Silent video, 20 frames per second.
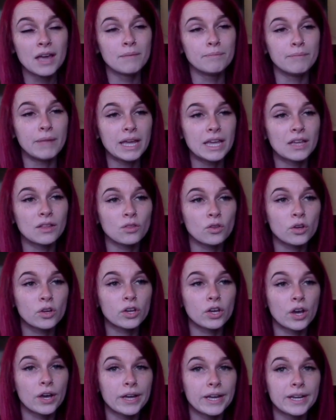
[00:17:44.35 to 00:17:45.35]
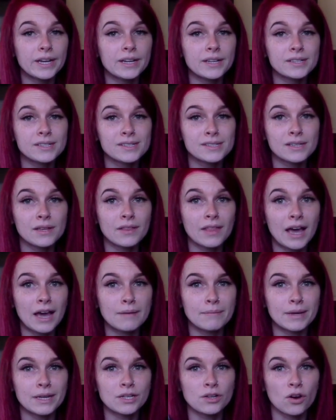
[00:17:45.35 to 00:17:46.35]
make it look good, so that
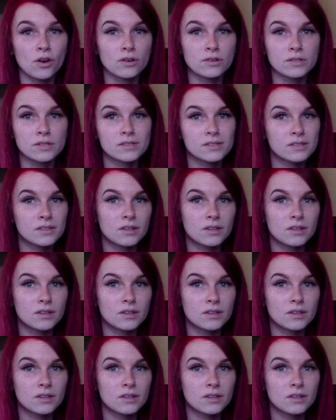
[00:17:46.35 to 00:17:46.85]
my dogs